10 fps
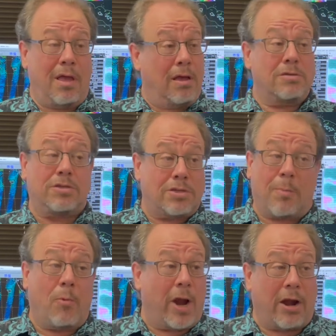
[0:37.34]
some
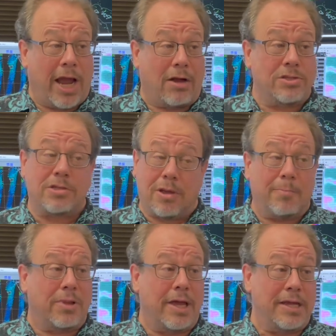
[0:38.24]
warehouse
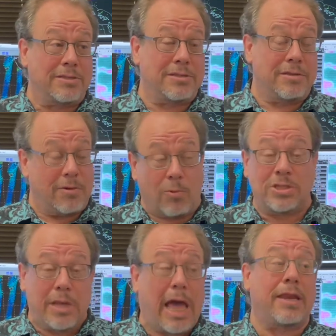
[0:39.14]
someplace that was
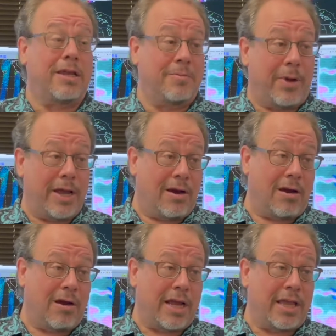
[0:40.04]
not hit by a
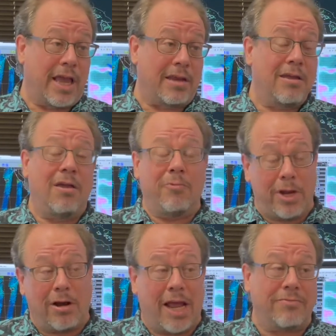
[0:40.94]
hurricane. We
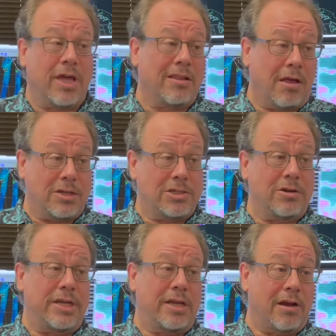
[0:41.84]
don't have that luxury
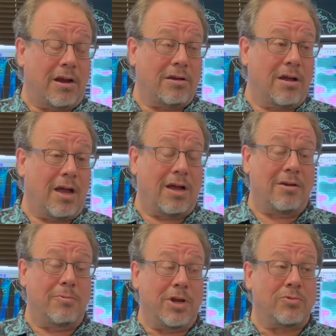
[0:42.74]
here.
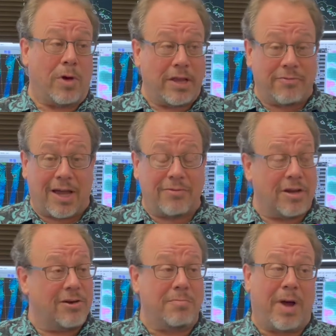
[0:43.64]
We're
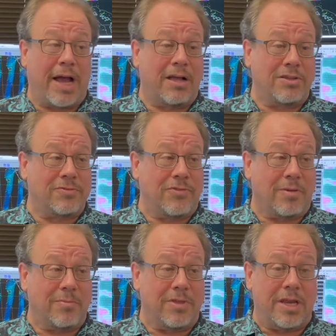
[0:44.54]
2,500 miles from
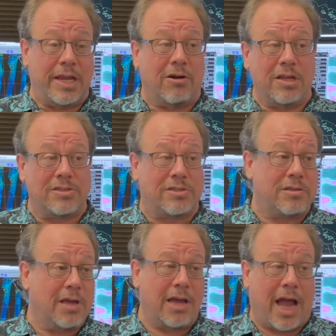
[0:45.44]
the nearest
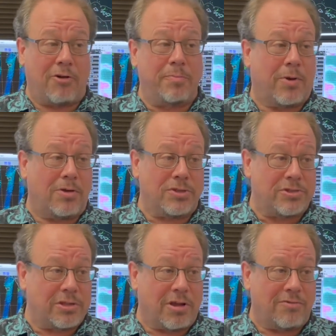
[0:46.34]

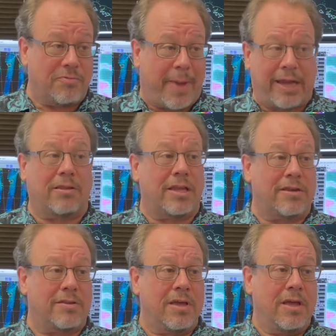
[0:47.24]
outpost of mainland
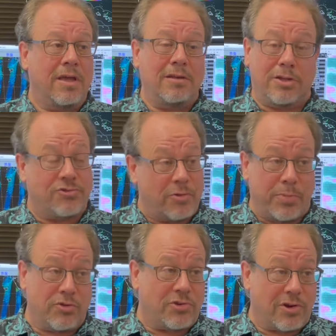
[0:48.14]

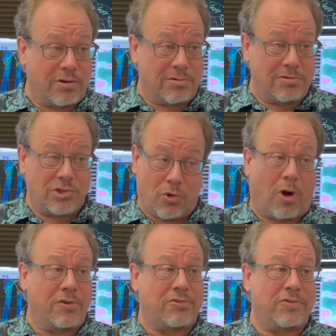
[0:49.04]
distribution
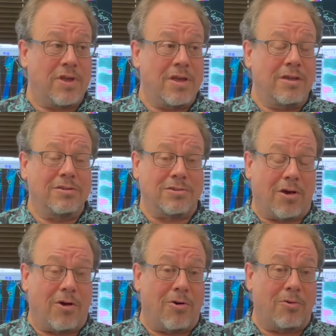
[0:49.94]
source,
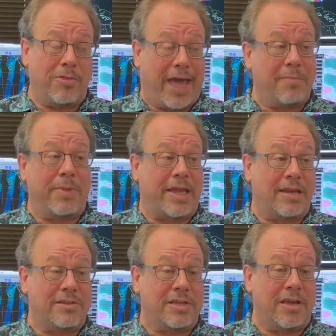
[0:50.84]
so that
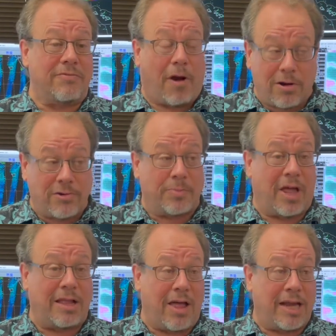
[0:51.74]
means if our supply
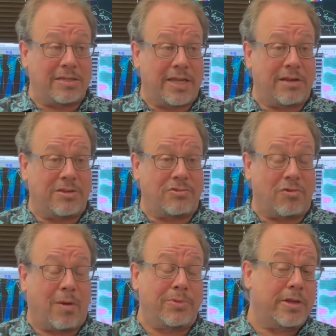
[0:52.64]
lines get
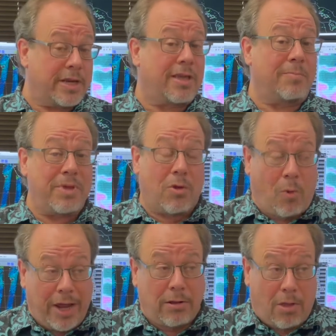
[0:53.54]
disrupted, it can be
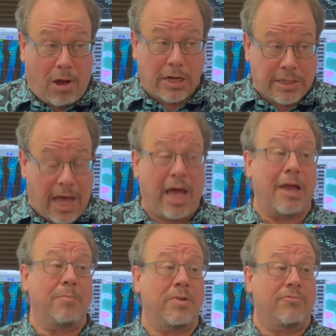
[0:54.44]
quite a long time
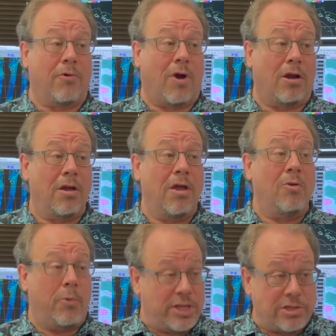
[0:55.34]
before
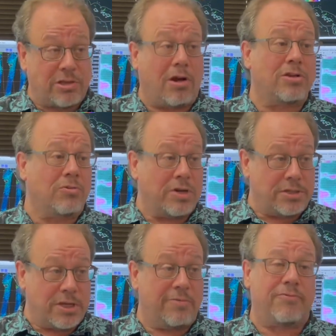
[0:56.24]
we start to
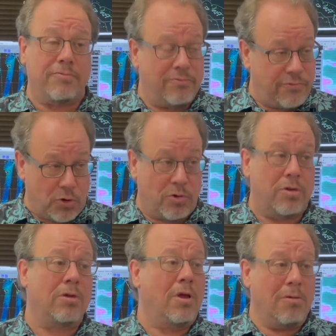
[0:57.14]
receive food,
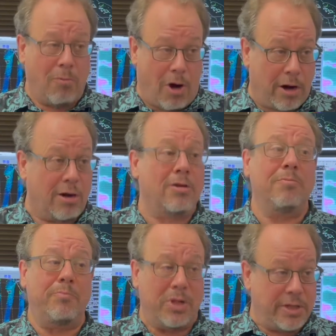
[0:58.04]
water,
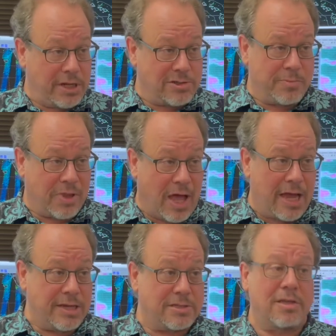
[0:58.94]
building
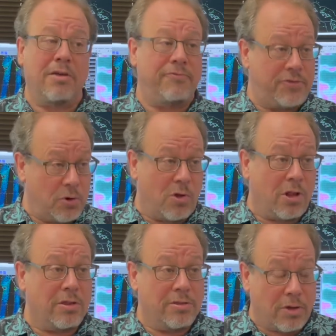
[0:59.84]
supplies, fuel,
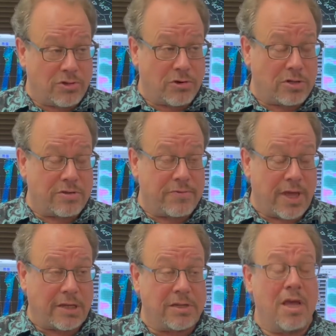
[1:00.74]
those sorts of
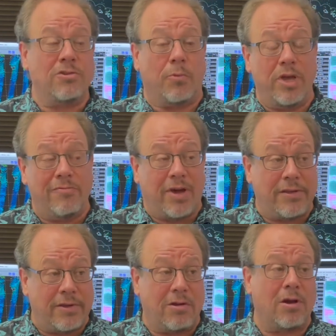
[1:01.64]
things. So we advise
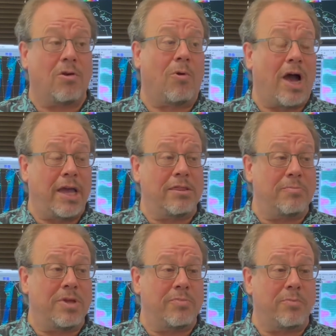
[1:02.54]
here in Hawaii that
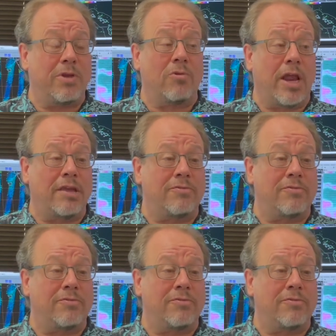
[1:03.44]
people be ready